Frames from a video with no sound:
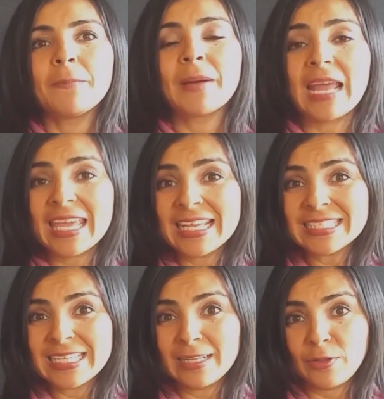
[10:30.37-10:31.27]
but I
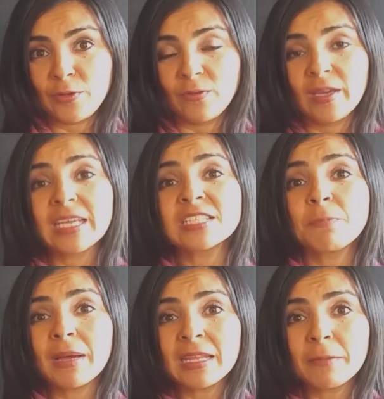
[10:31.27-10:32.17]
can tell you,
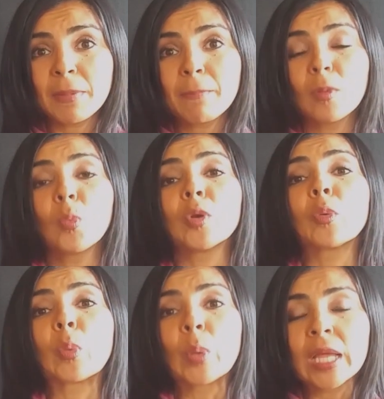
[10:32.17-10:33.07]
Hispanic people
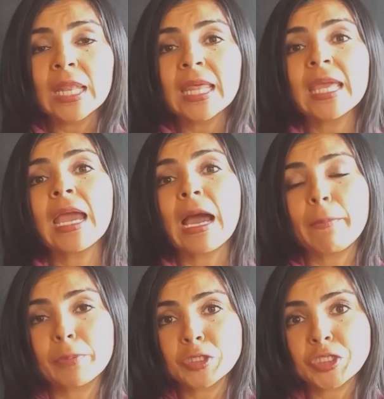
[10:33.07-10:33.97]
will really
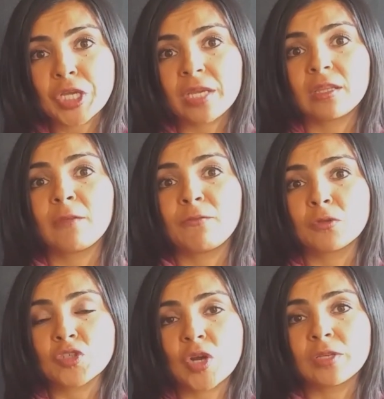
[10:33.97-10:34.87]
appreciate if
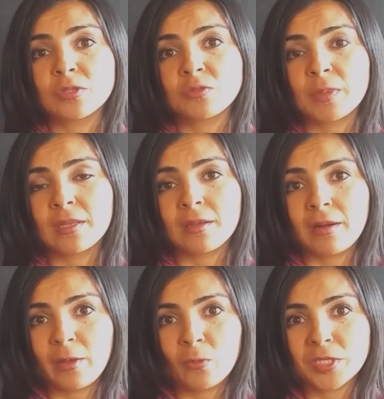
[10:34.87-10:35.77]
you try to speak their
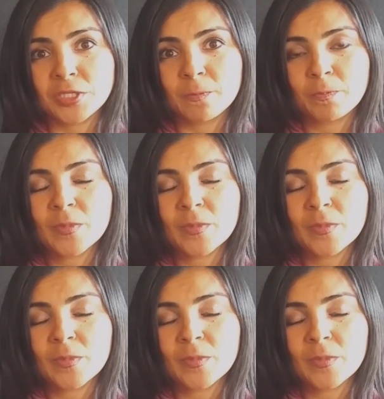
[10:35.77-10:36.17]
language.